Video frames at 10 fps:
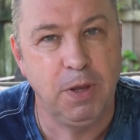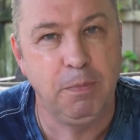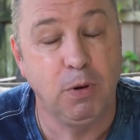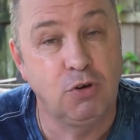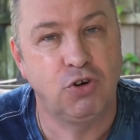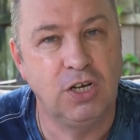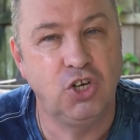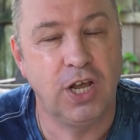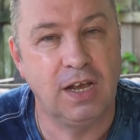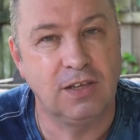people who trade
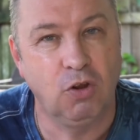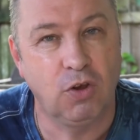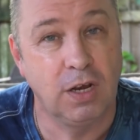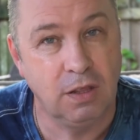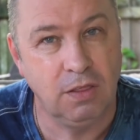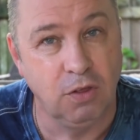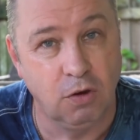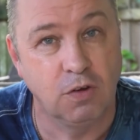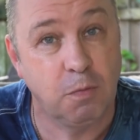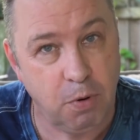shares are looking at
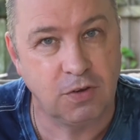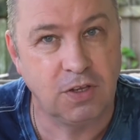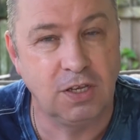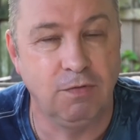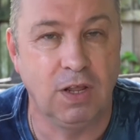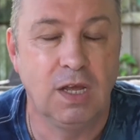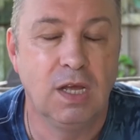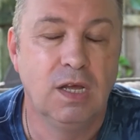those positively.